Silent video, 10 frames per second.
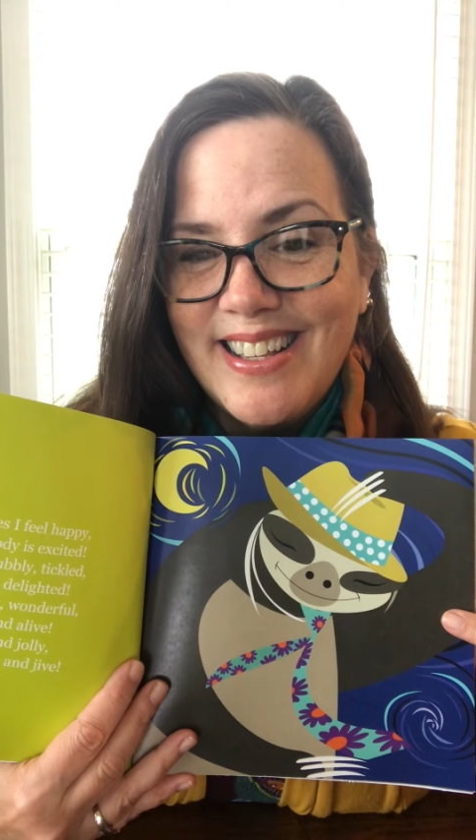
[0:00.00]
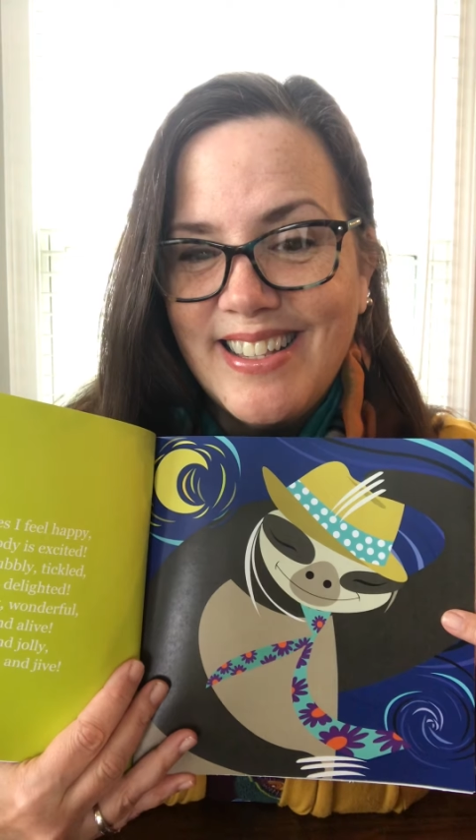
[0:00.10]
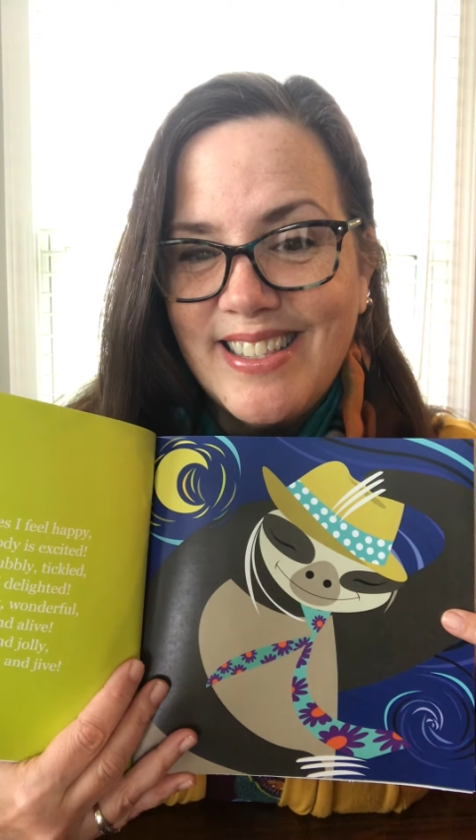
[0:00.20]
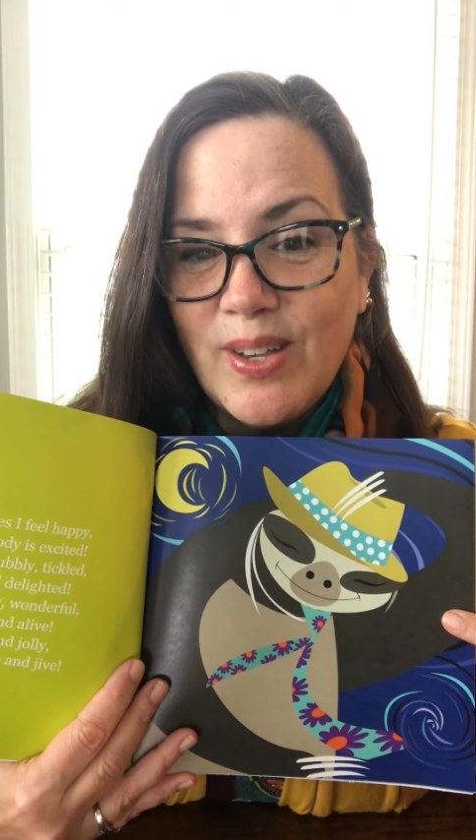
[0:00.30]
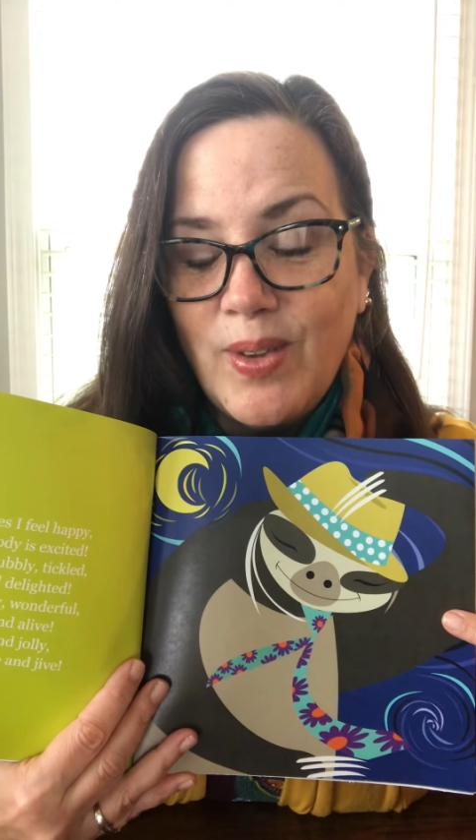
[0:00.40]

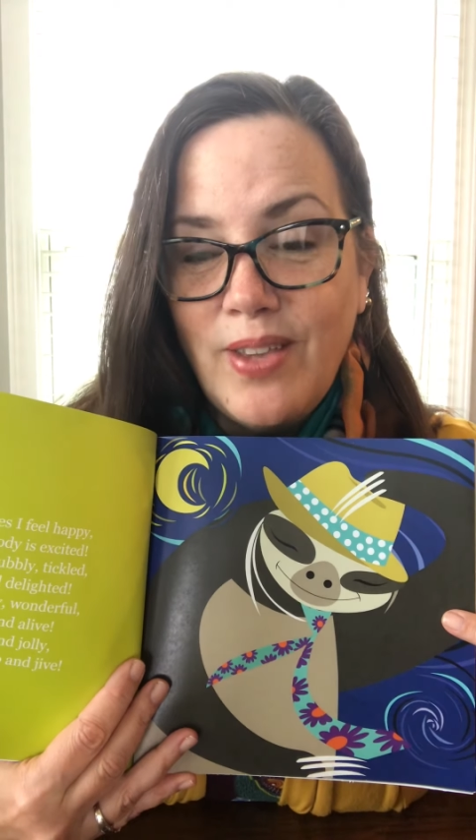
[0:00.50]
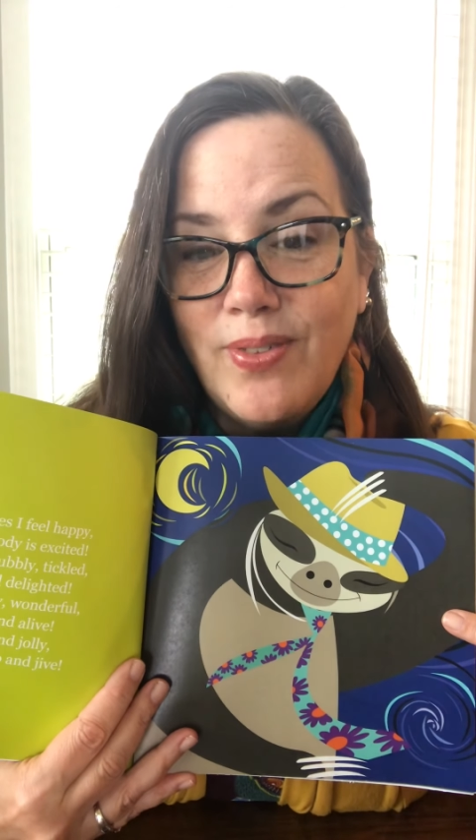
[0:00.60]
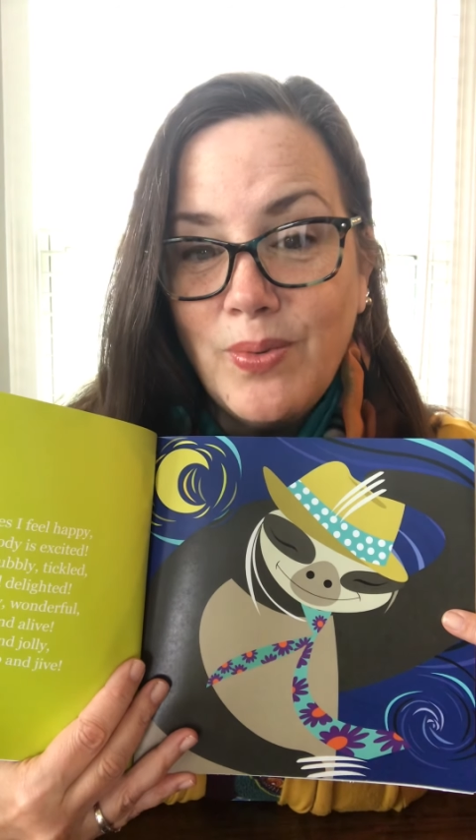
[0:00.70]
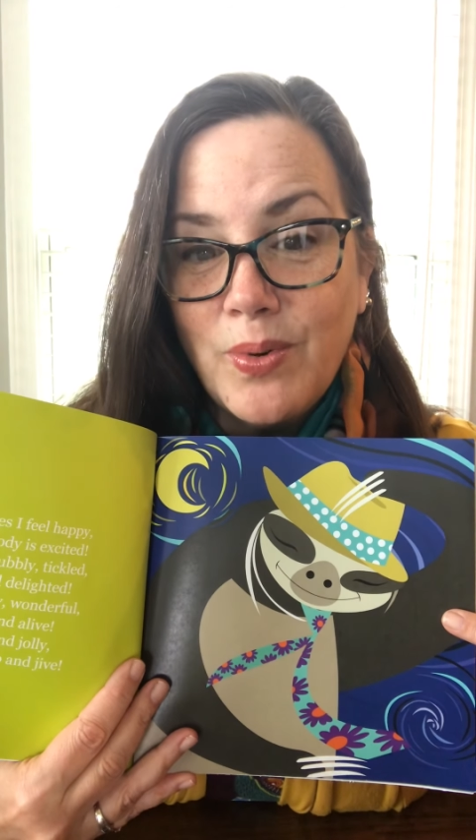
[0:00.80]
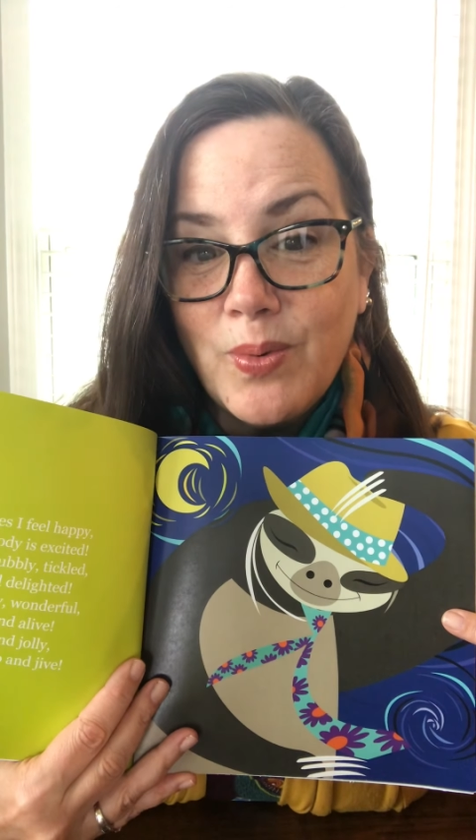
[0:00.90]
So
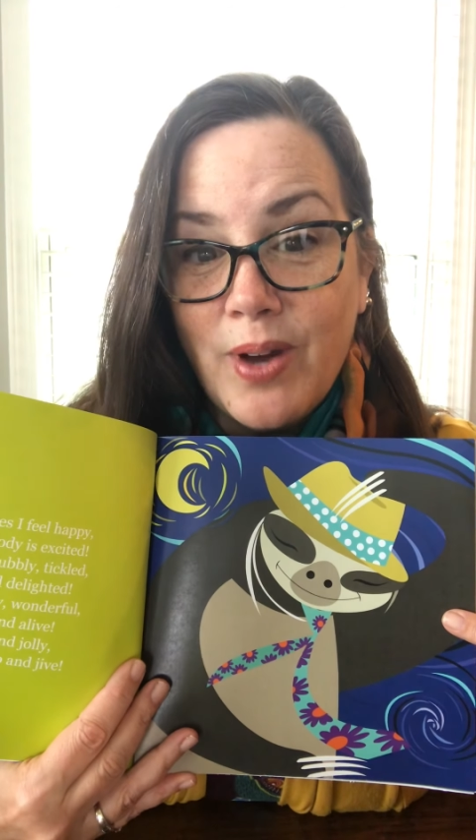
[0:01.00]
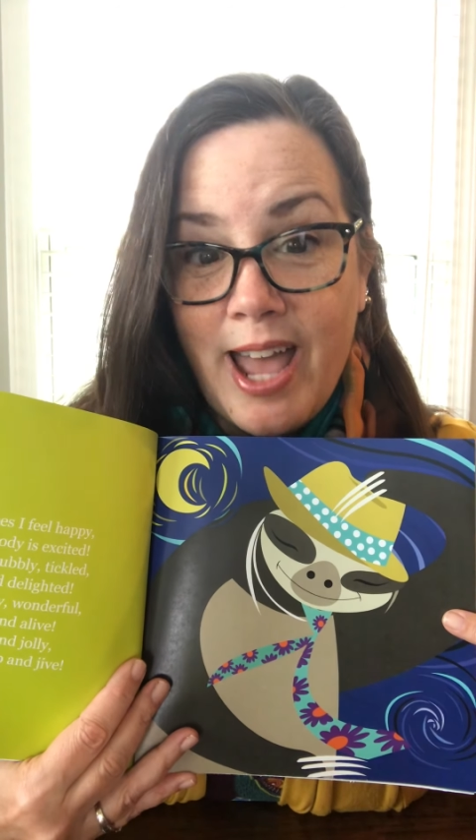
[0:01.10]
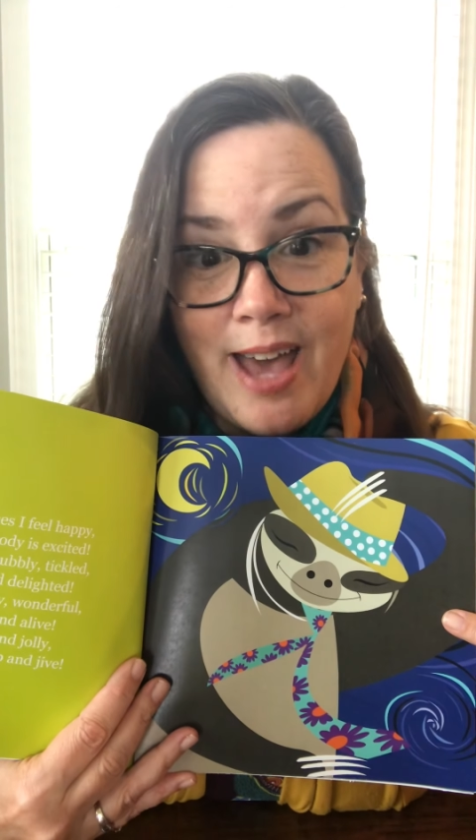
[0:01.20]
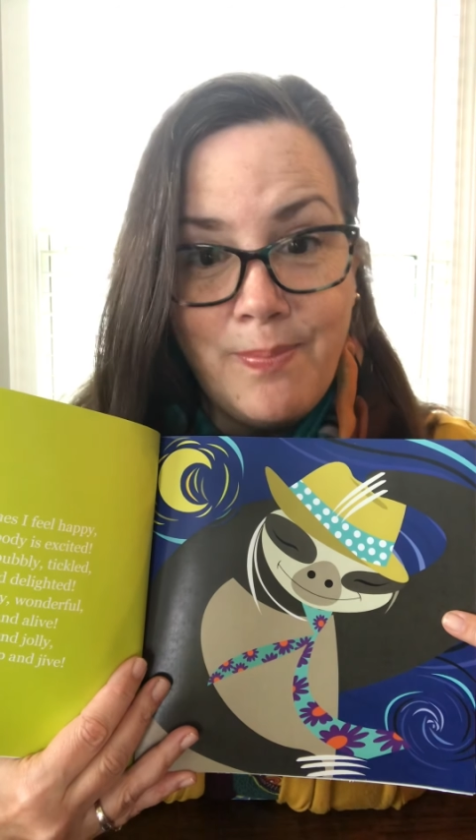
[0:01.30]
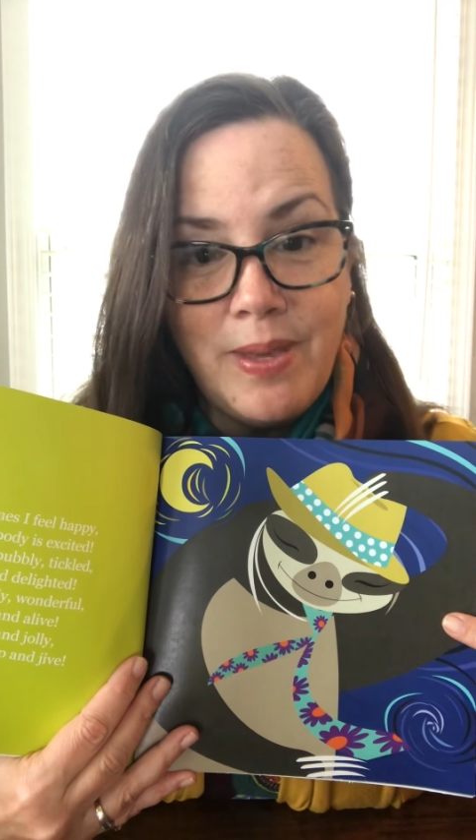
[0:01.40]
even when we're
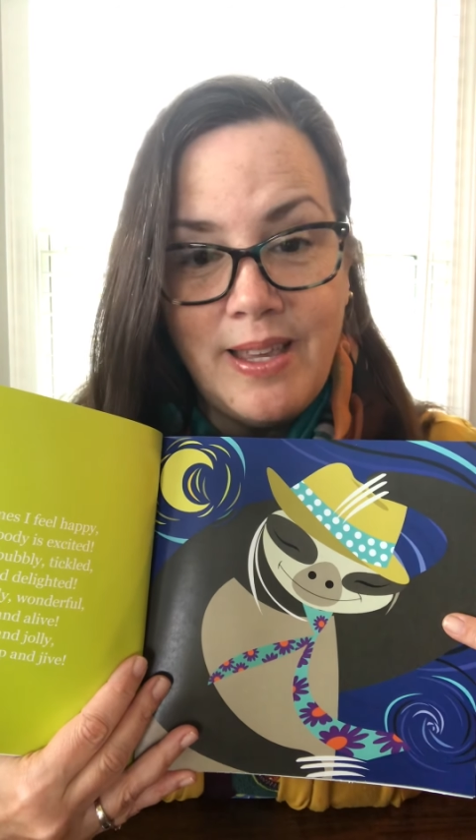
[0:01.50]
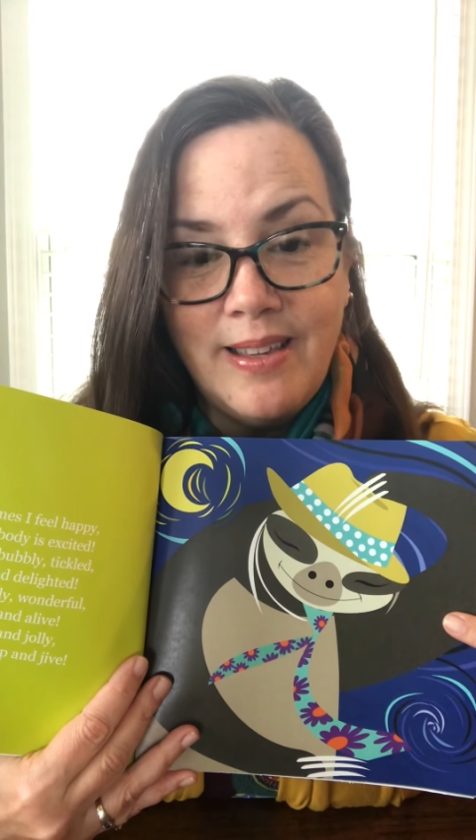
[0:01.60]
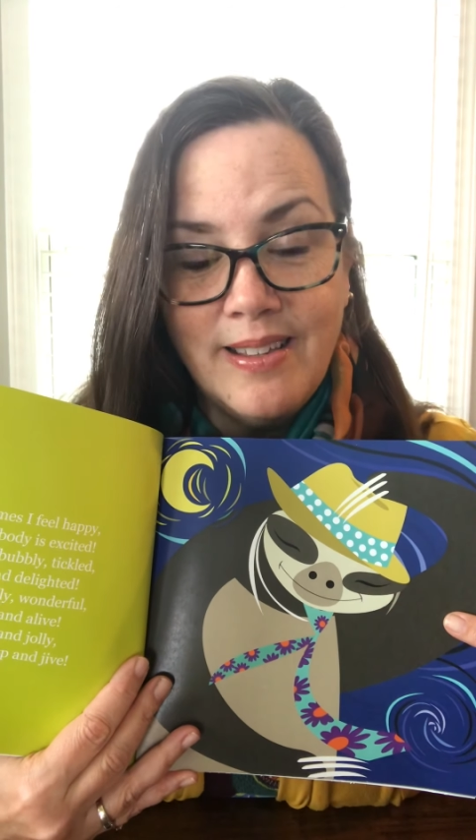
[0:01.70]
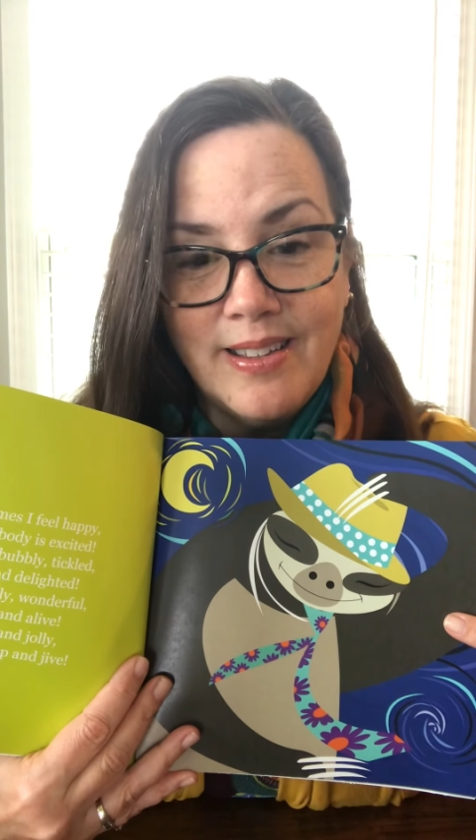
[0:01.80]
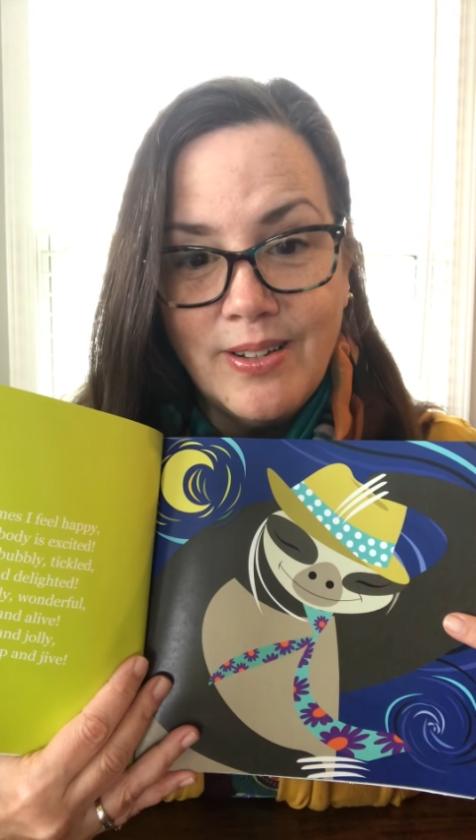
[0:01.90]
happy,